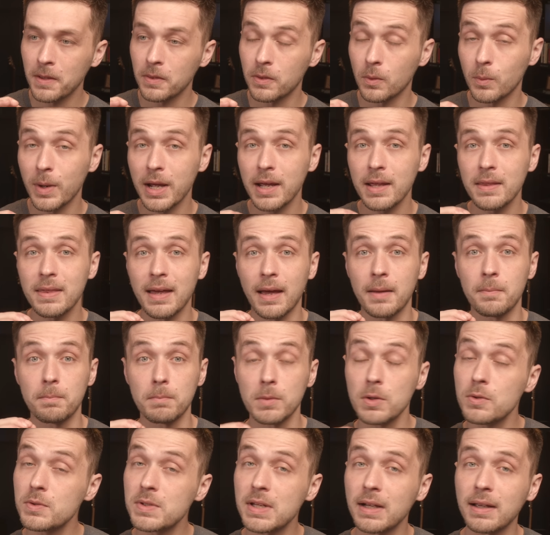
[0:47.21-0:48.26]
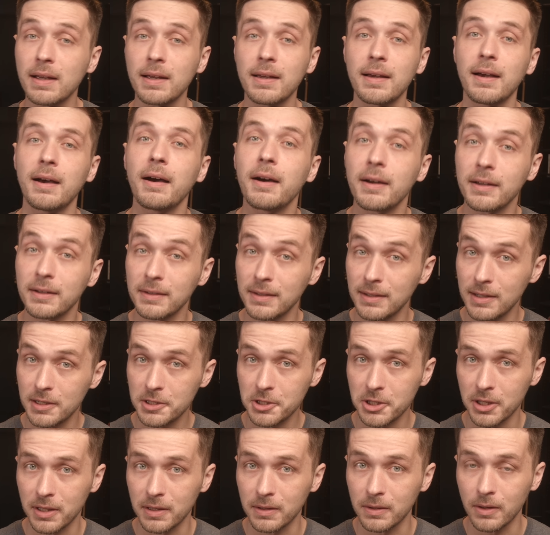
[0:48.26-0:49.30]
the way that music
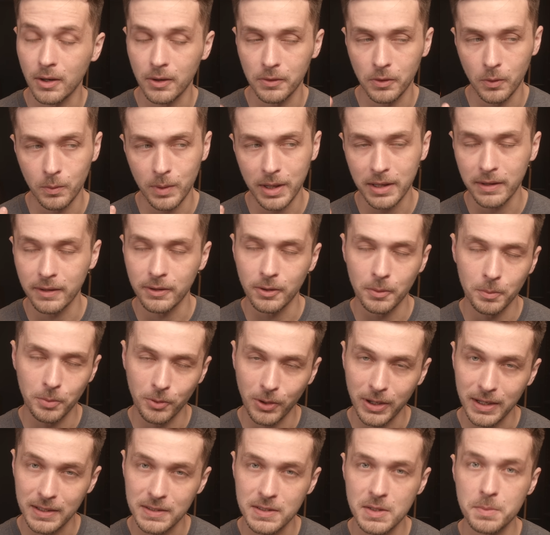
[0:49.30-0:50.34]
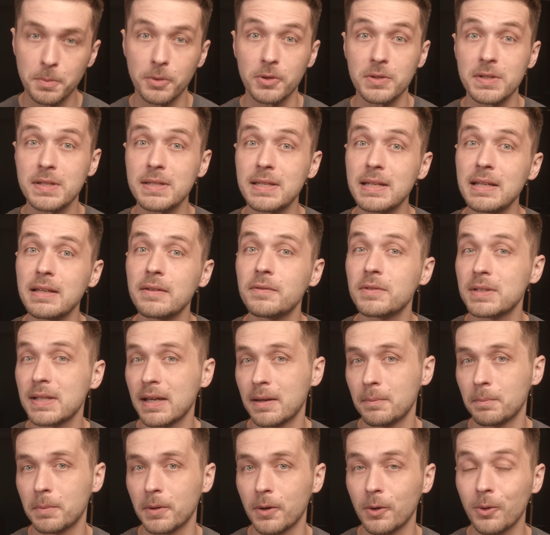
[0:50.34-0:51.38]
cognition, or the way that our brains perceive
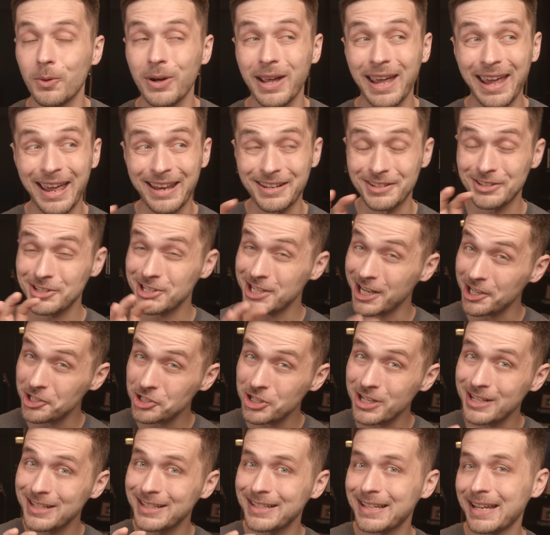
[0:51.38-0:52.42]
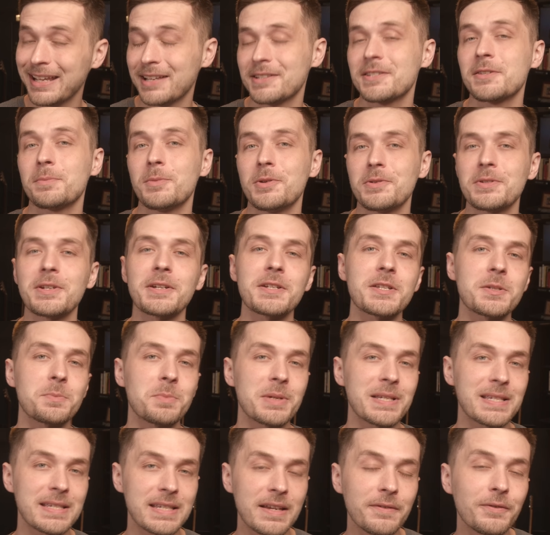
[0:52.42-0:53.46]
tempo, and Chechen dance music
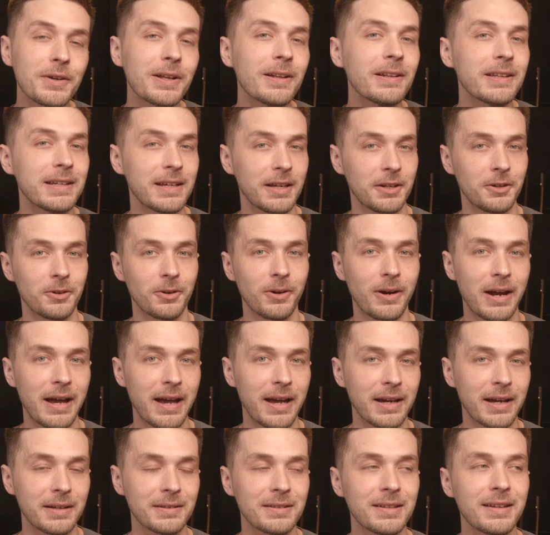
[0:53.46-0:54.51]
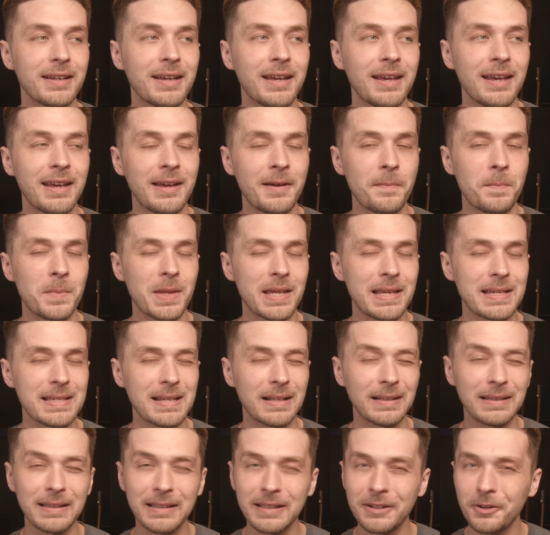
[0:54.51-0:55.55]
specifically interact, is
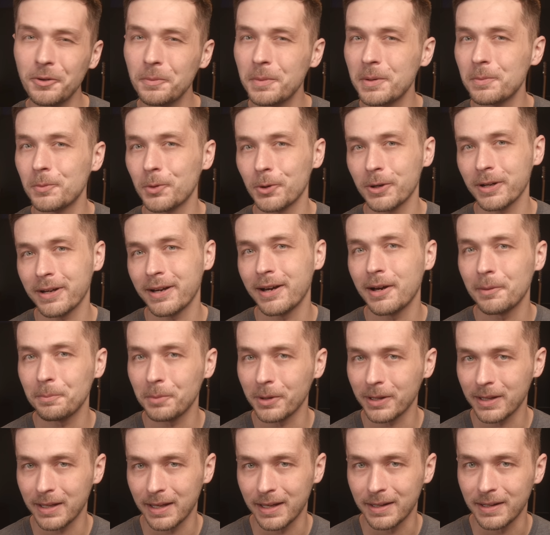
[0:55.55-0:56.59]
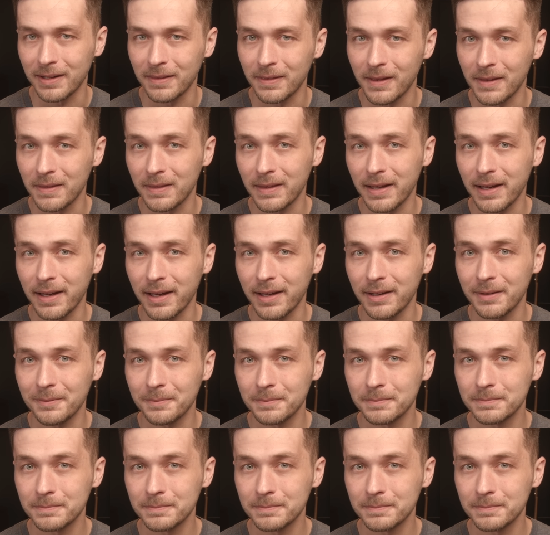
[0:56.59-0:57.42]
a little bit more complicated than that.